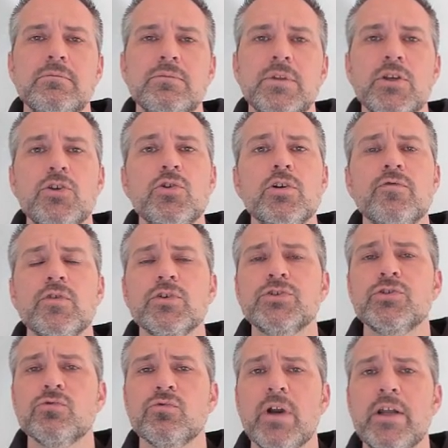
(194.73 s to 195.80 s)
the
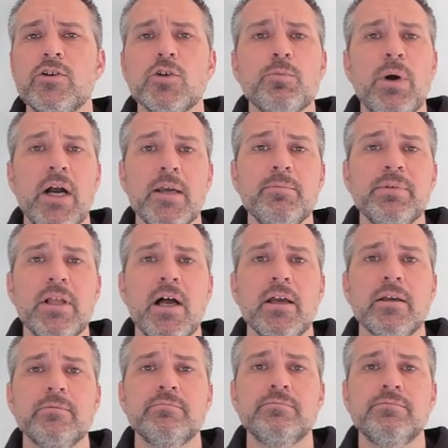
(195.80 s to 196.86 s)
universal render
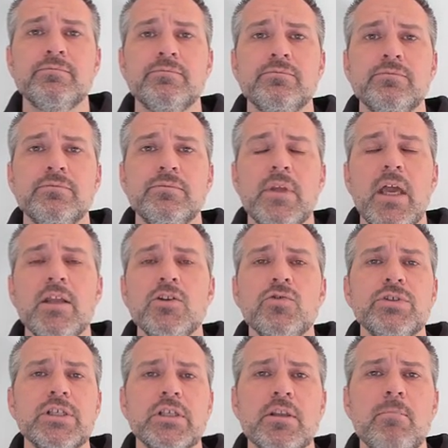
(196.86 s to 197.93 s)
pipeline, and
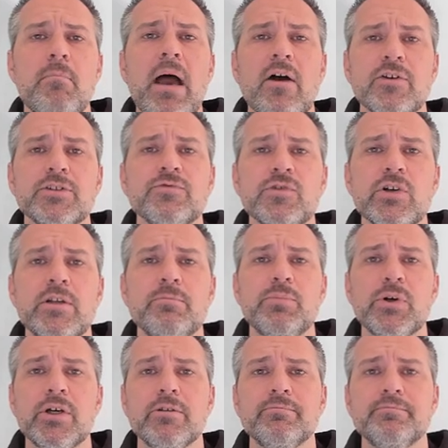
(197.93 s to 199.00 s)
using the mouse for input.